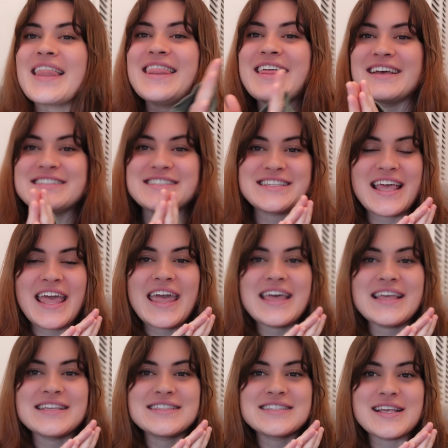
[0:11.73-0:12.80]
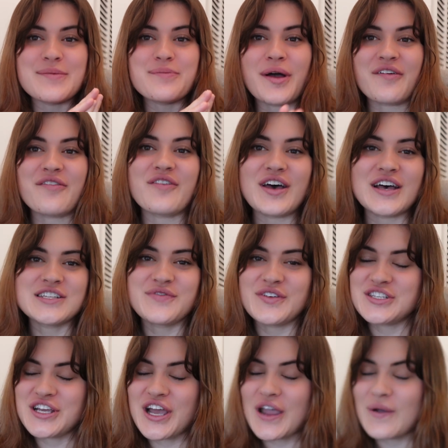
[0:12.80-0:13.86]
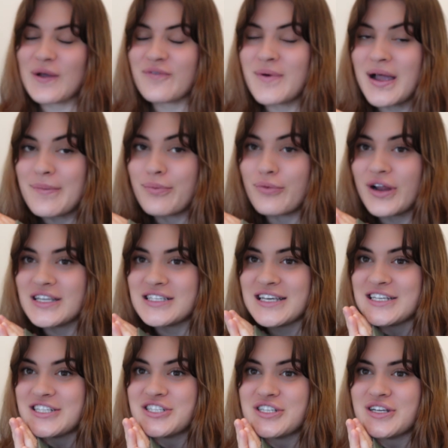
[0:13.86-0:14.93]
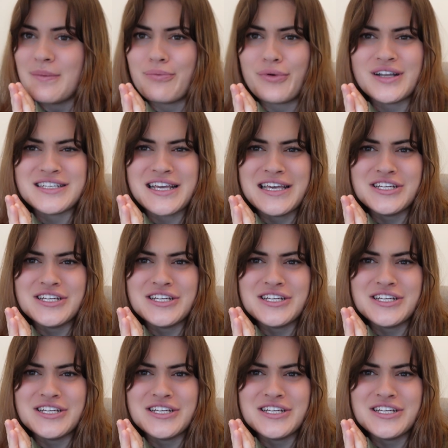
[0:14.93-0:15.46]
This is my first video of my British prep.